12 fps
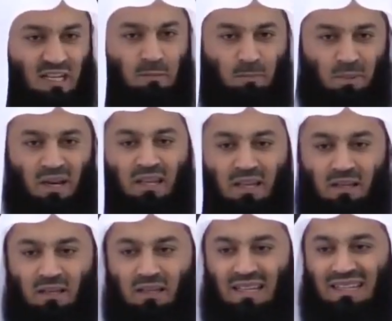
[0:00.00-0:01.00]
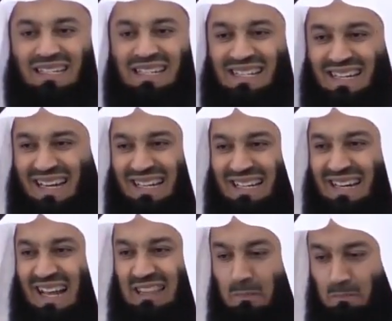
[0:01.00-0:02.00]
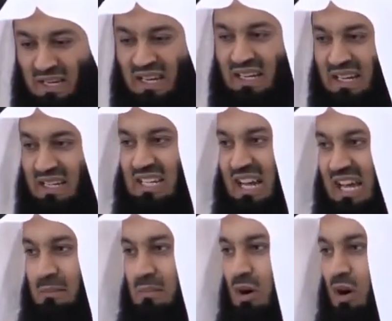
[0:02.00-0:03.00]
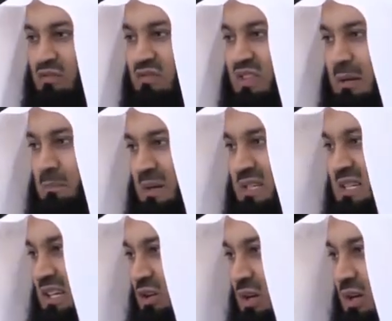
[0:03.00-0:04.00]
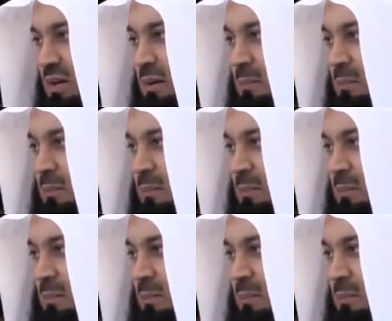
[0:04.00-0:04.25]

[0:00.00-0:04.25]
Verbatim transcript: that prayer that is read at the beginning time of that particular